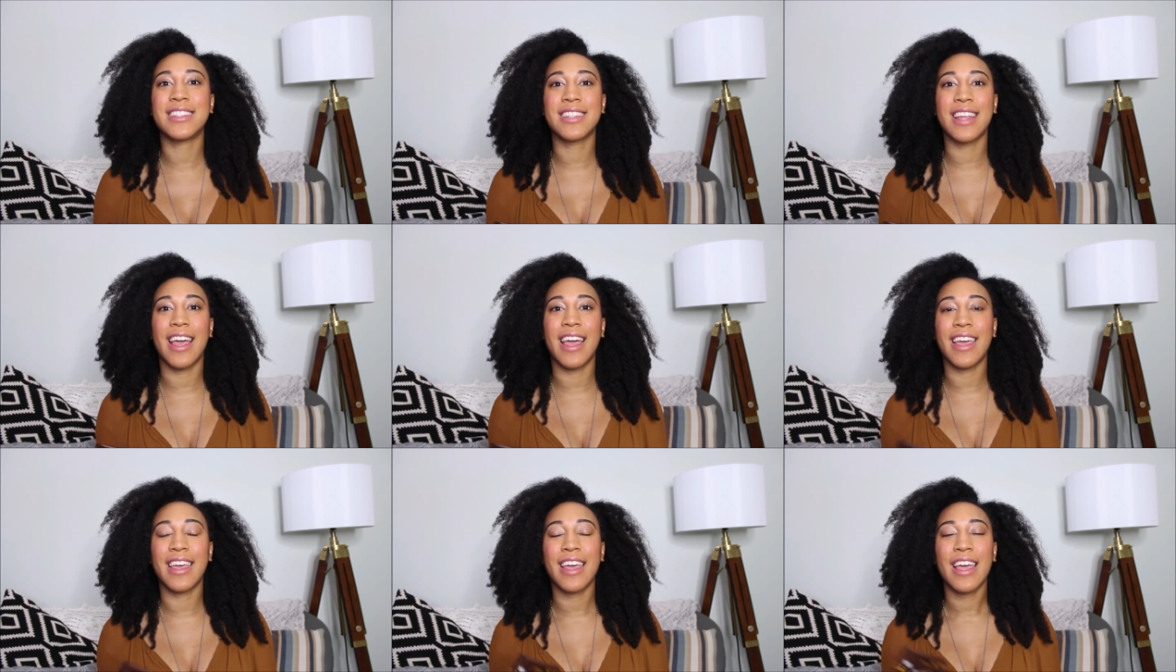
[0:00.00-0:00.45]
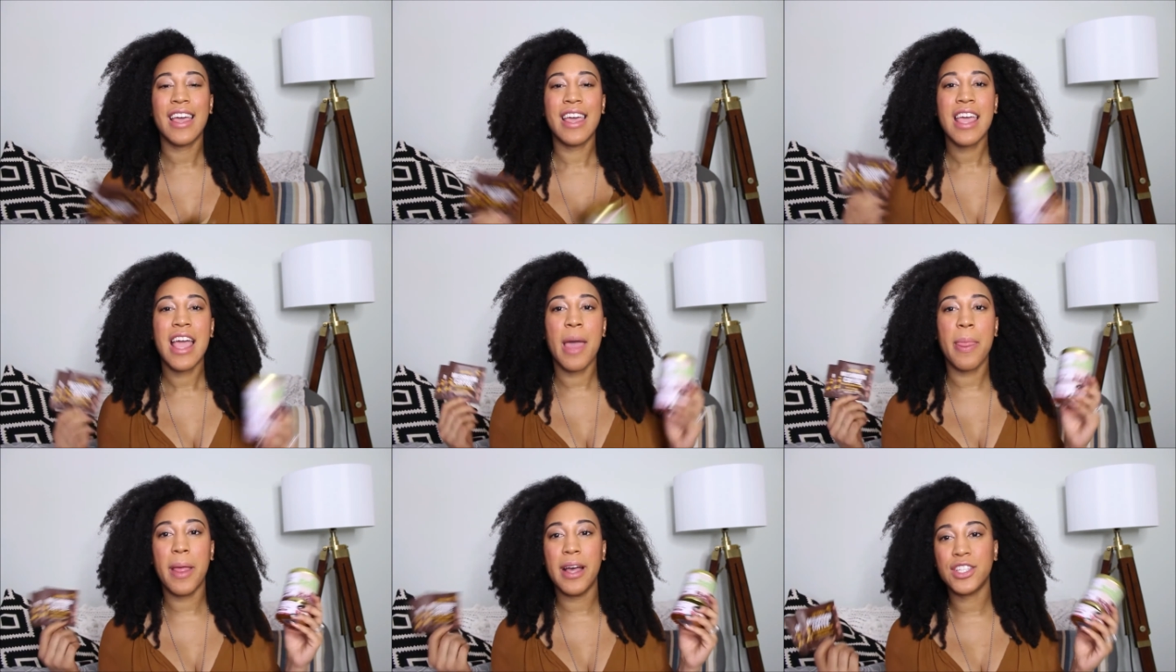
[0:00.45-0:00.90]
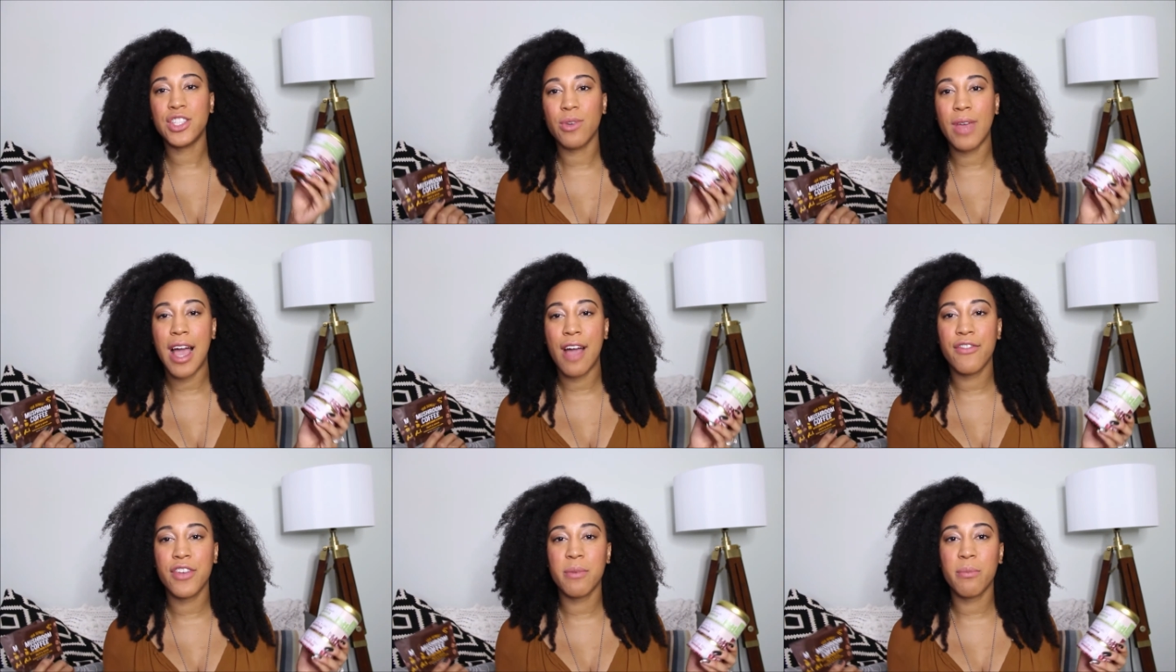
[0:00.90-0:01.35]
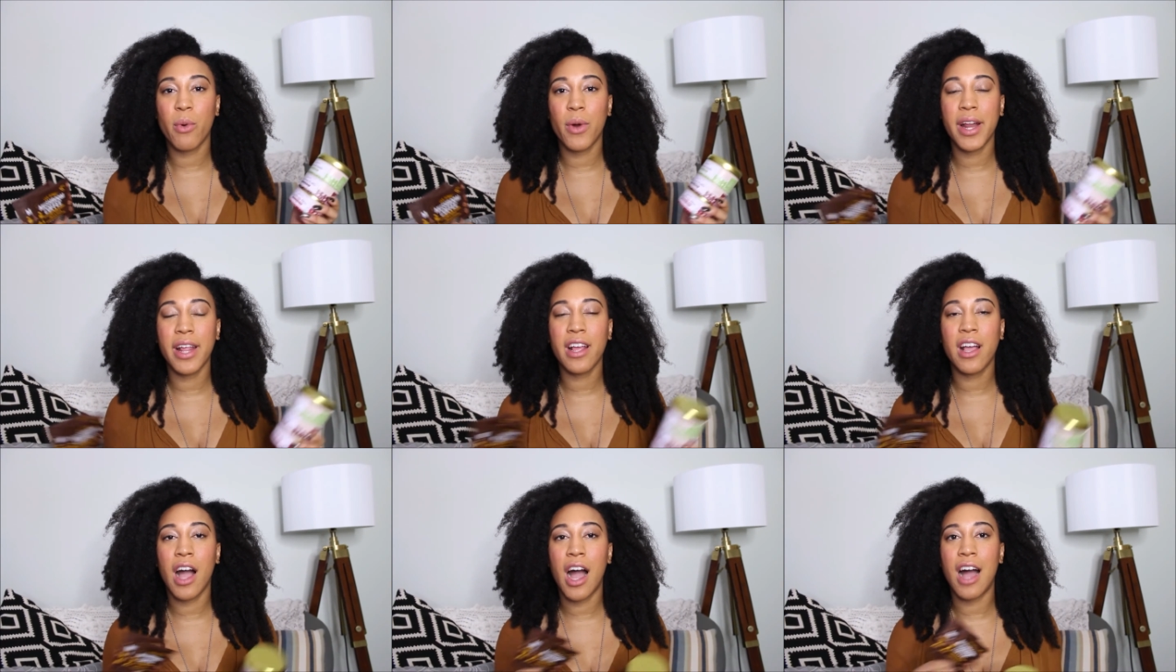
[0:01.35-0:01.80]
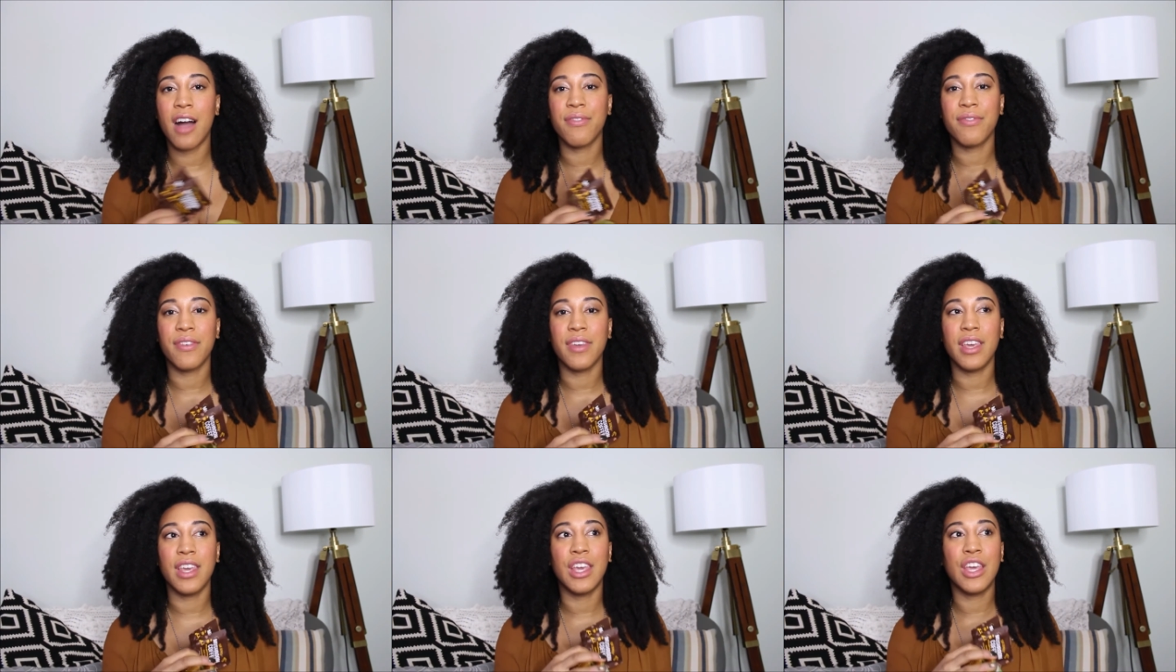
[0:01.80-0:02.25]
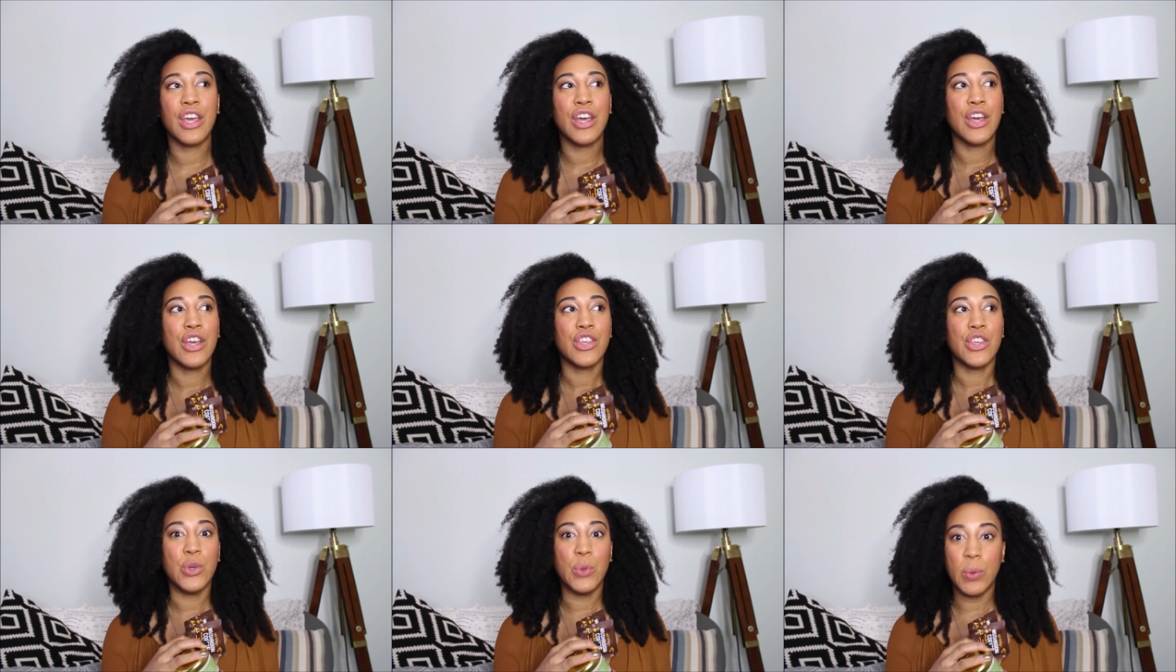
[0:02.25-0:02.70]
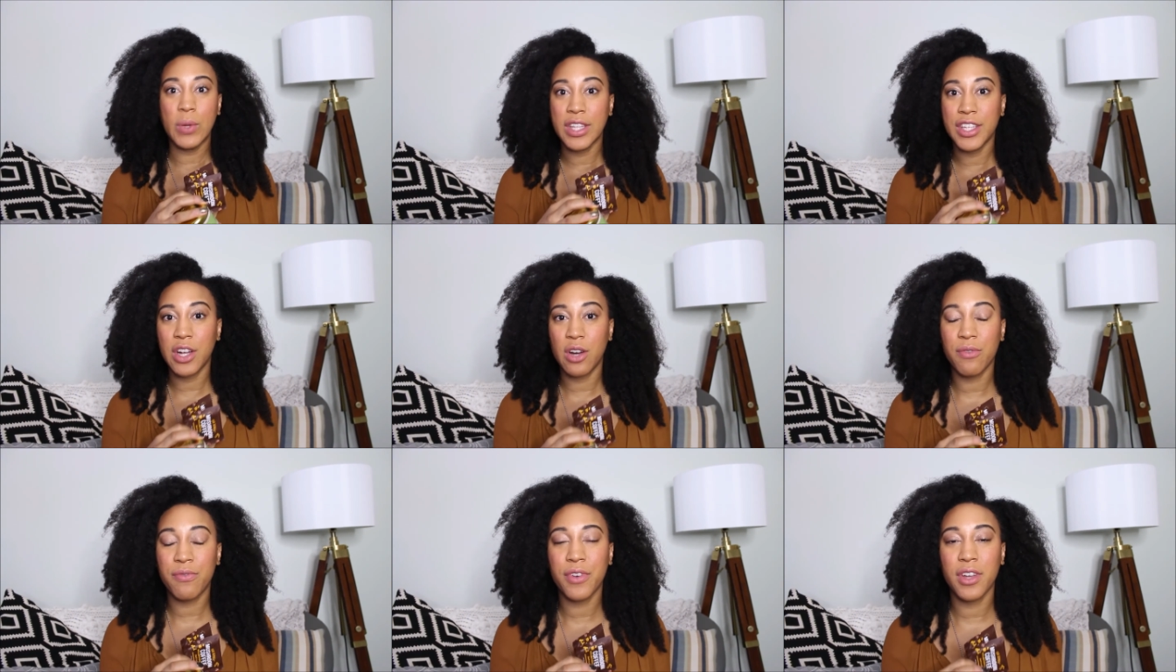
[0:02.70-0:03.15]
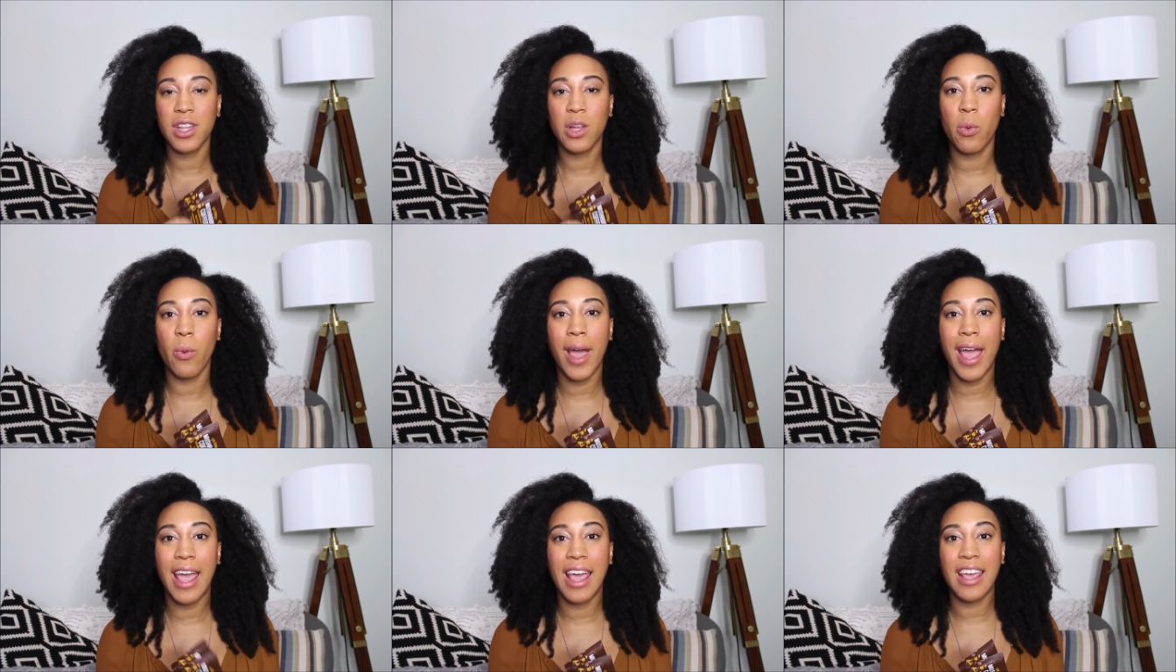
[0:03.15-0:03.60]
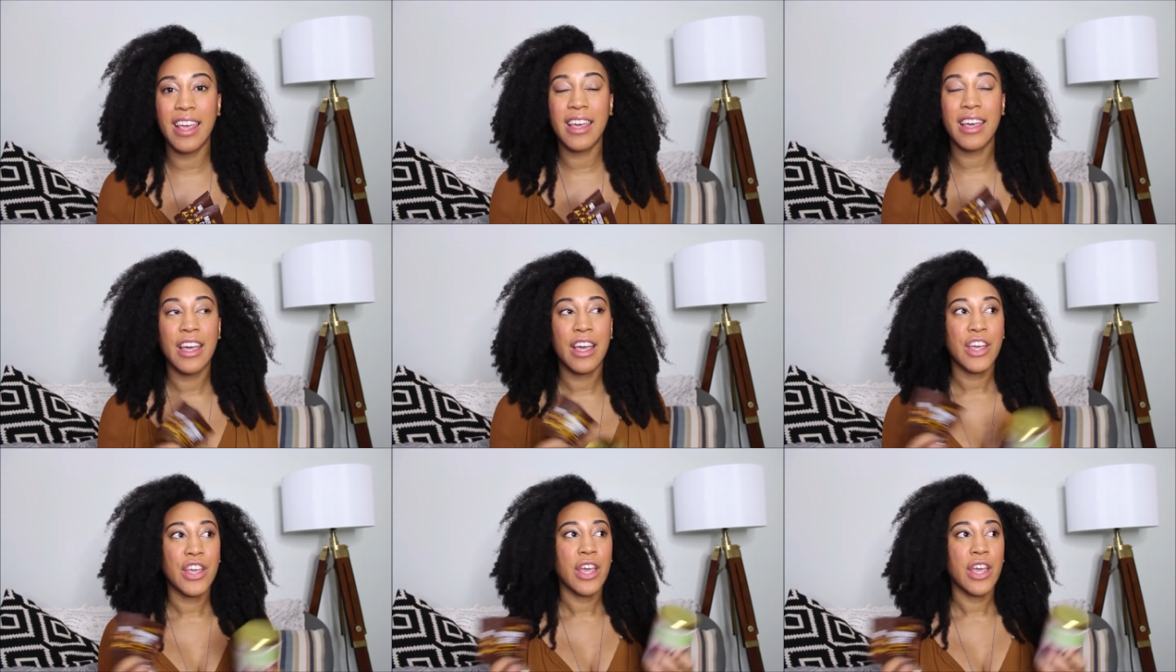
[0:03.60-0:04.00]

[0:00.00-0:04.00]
like, unless you have your morning coffee, you really don't feel awake.